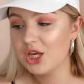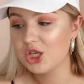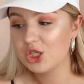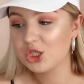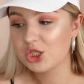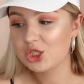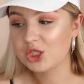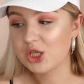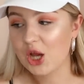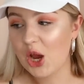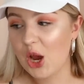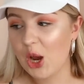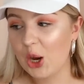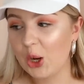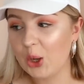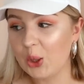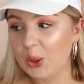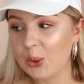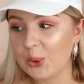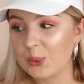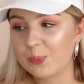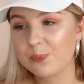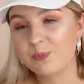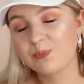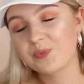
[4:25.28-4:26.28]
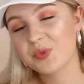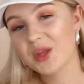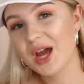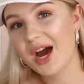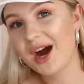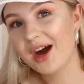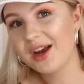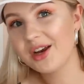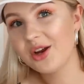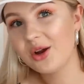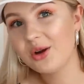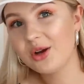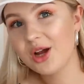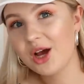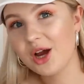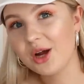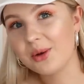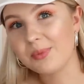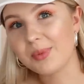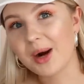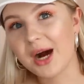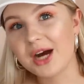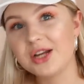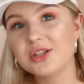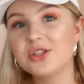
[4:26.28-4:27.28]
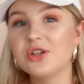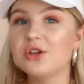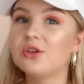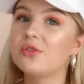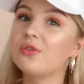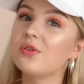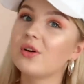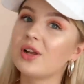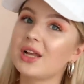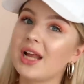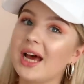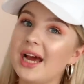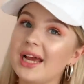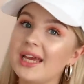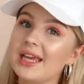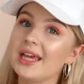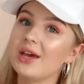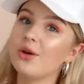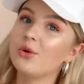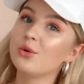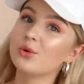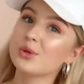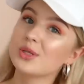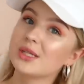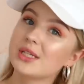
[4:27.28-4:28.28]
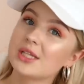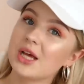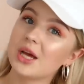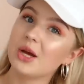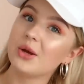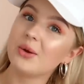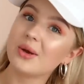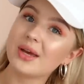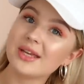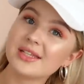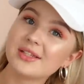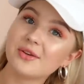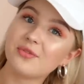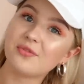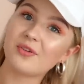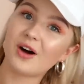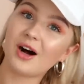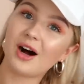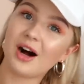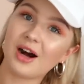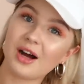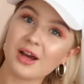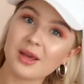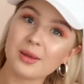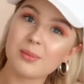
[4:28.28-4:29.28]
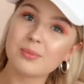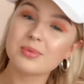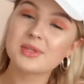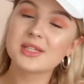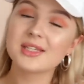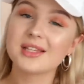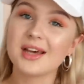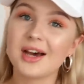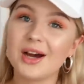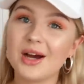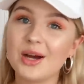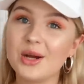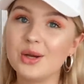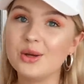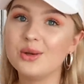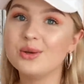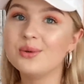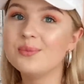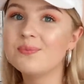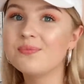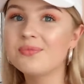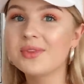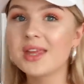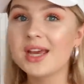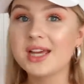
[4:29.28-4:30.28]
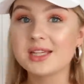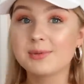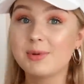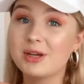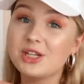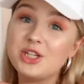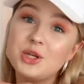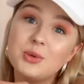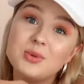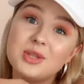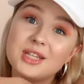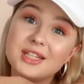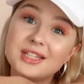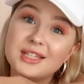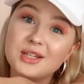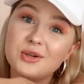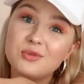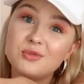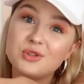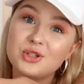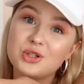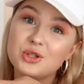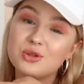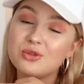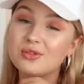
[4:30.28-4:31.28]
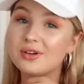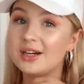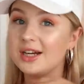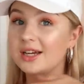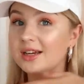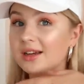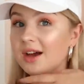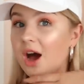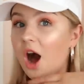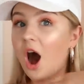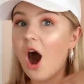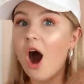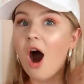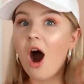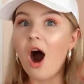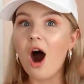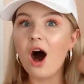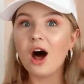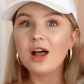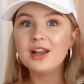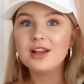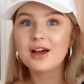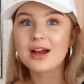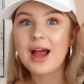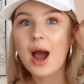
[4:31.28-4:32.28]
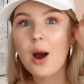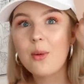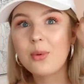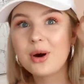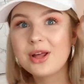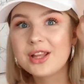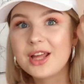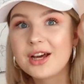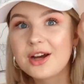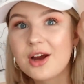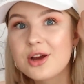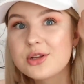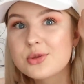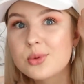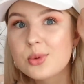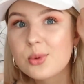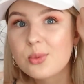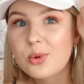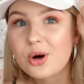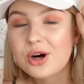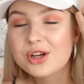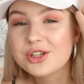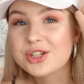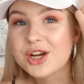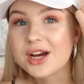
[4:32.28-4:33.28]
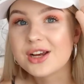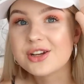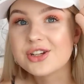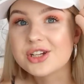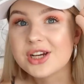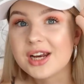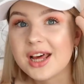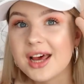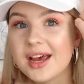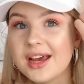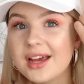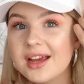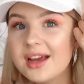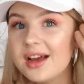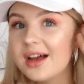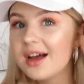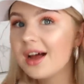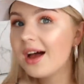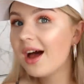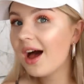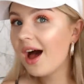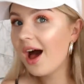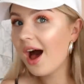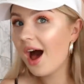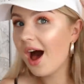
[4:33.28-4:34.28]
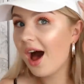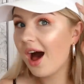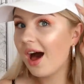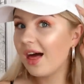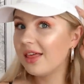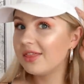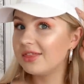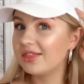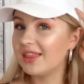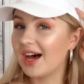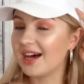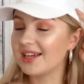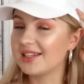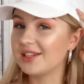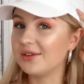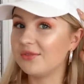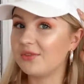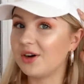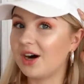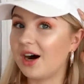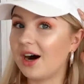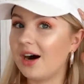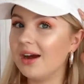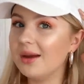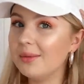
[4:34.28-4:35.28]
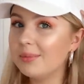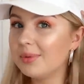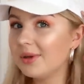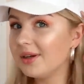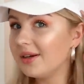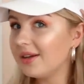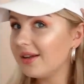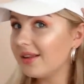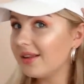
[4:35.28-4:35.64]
So I don't know, but I do feel like it also is a vibe. So especially with the silver jewelry. Look how well that goes with the watch, actually. That's a vibe.